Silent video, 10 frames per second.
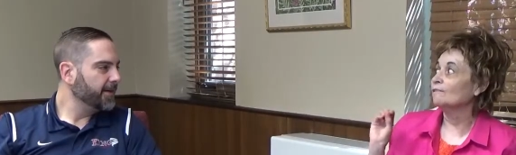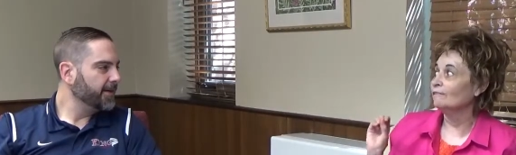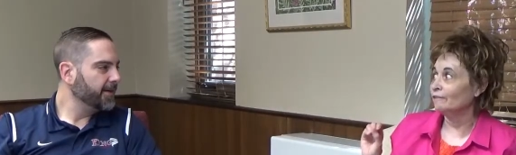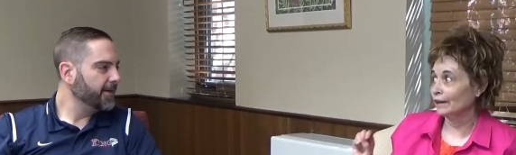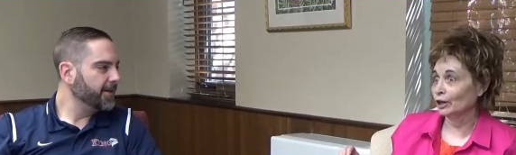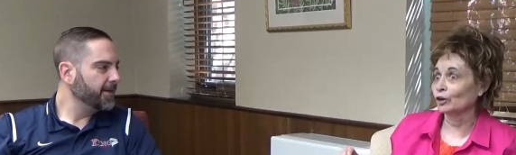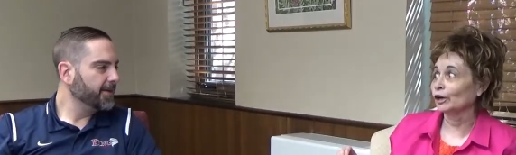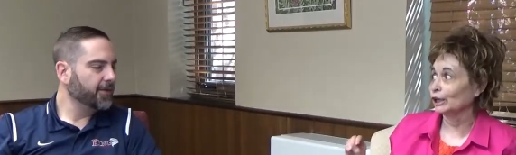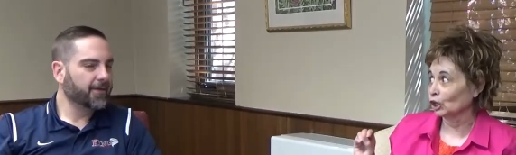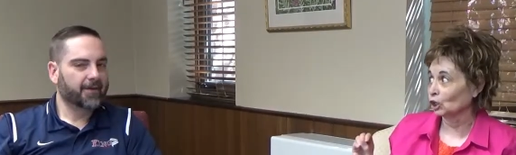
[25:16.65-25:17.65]

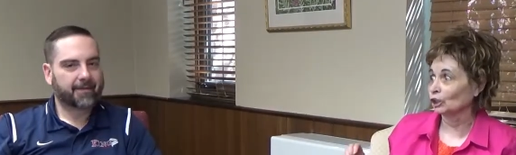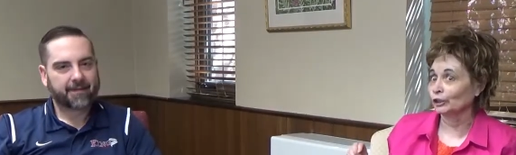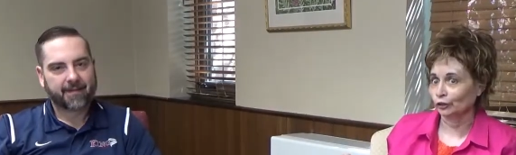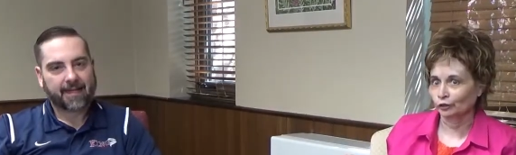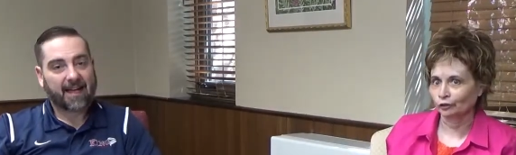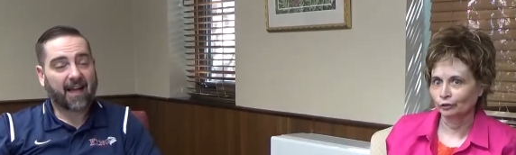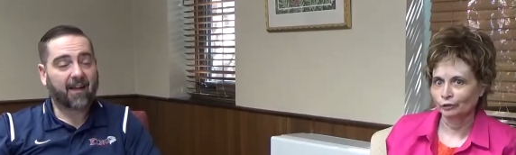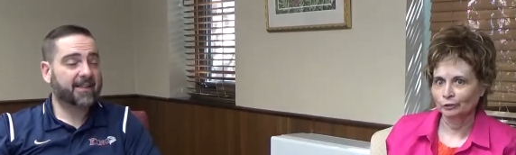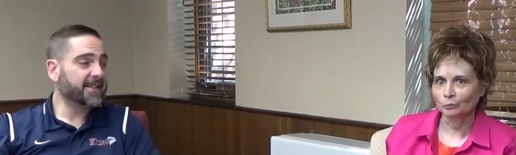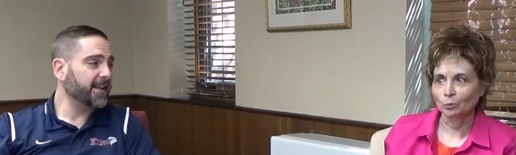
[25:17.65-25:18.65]
Speaker 1: very clear.
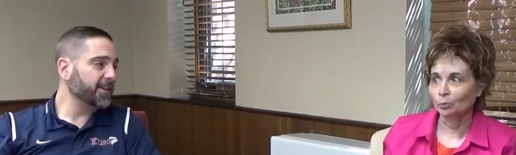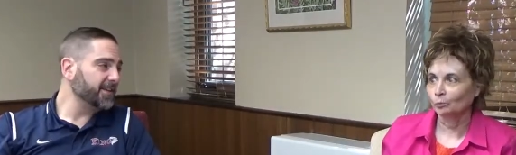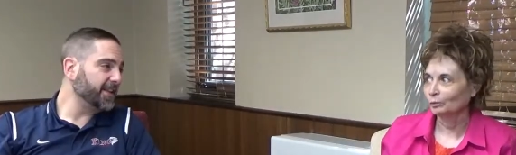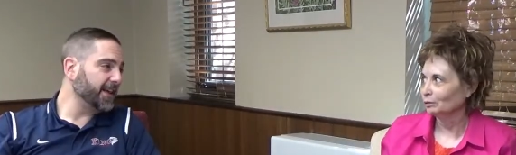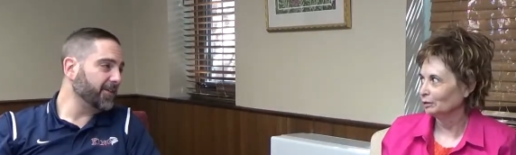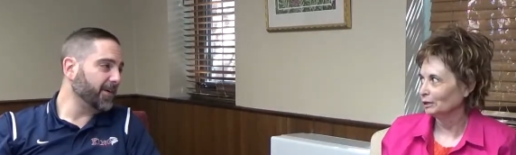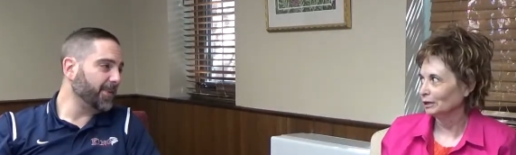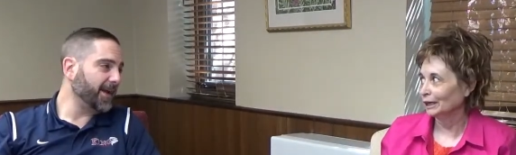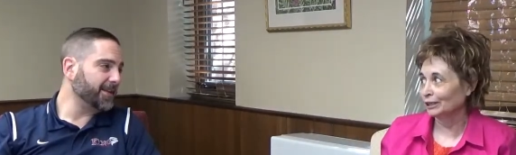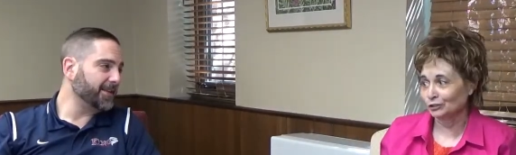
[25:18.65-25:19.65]
Uh, is that a good thing or a
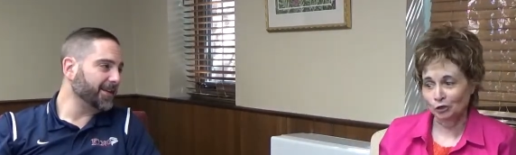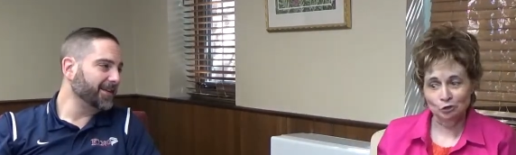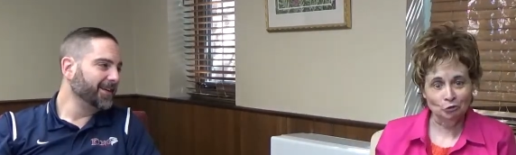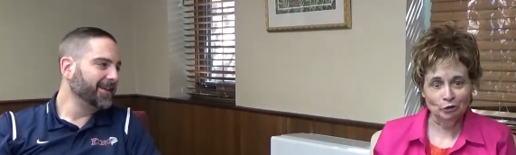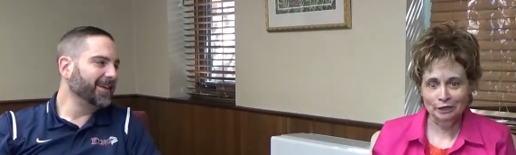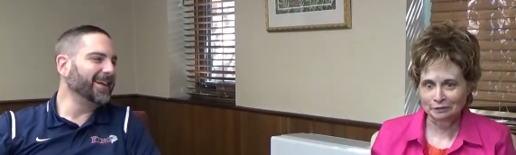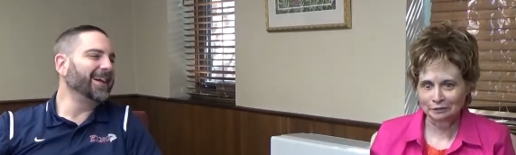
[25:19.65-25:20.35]
bad it's thing? It's a great thing.